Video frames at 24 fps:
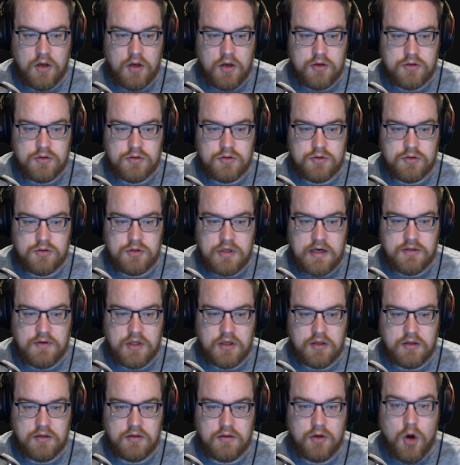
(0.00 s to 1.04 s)
floating
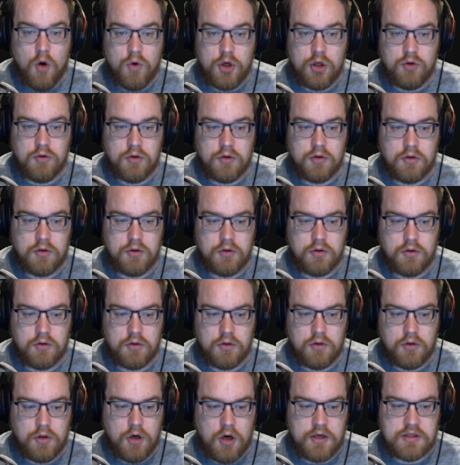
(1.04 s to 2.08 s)
eyes. However, they are
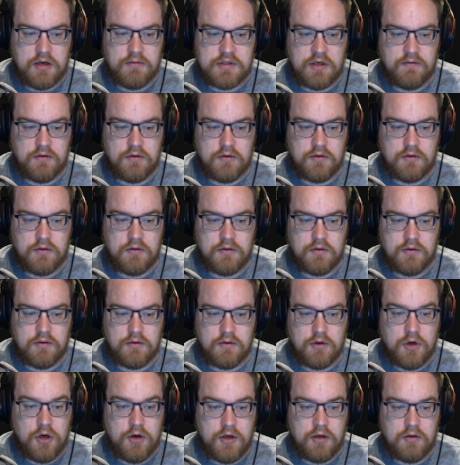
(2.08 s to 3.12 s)
actually
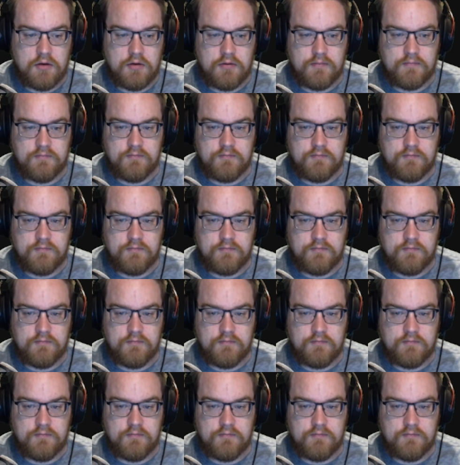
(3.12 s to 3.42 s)
jetpacks.